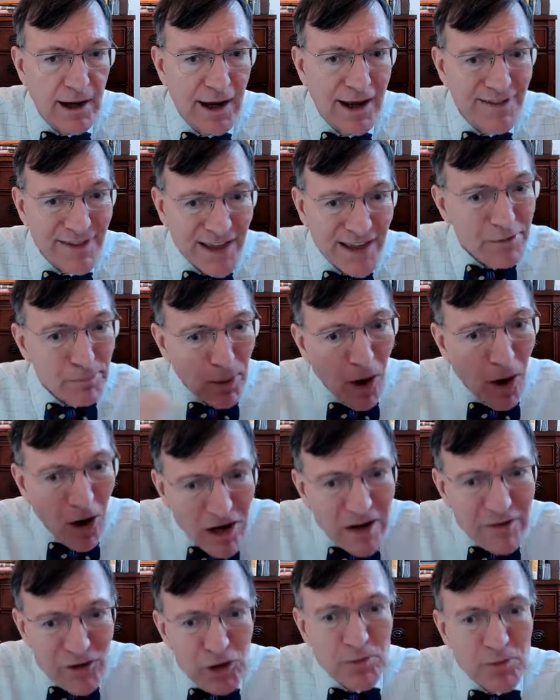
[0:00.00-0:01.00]
And that's
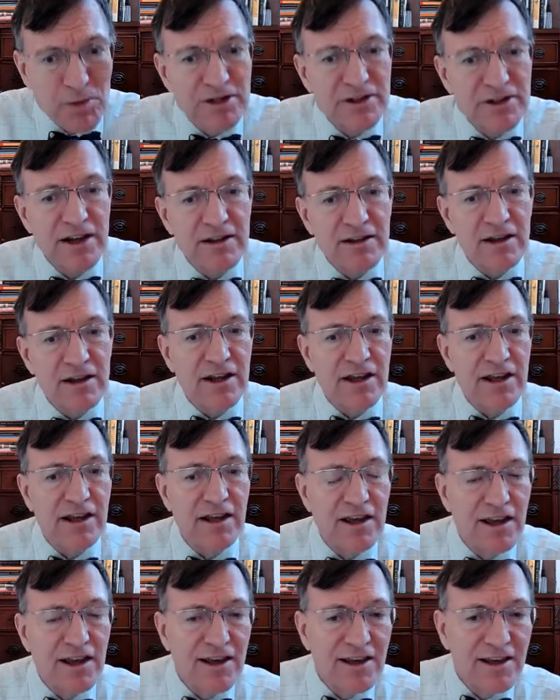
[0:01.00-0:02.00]
part of human
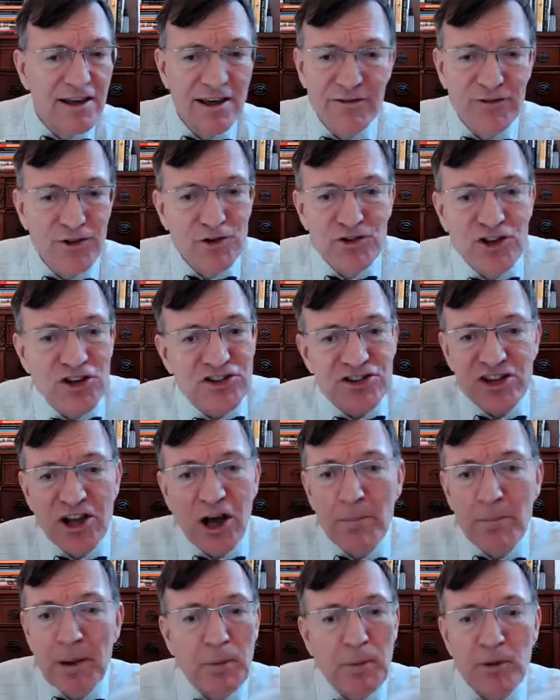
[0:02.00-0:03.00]
dignity. If you just
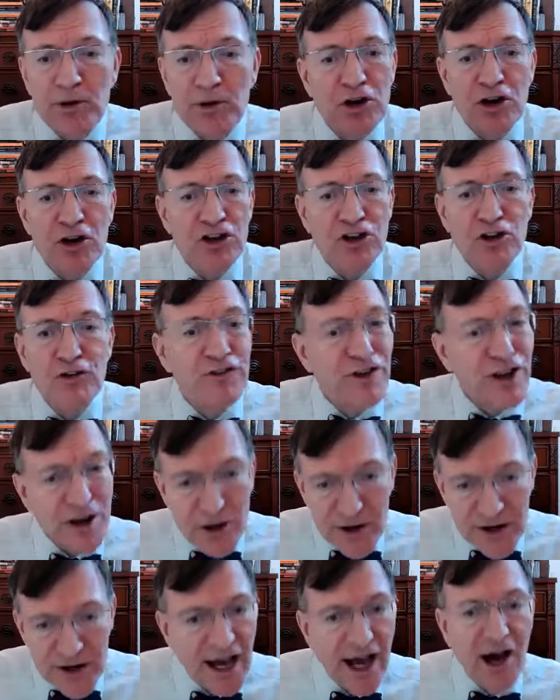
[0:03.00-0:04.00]
tell people, you
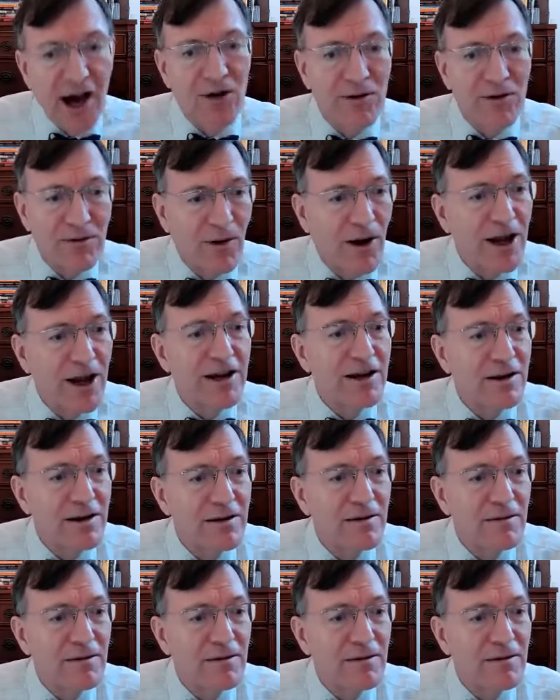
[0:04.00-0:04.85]
figure it out, right?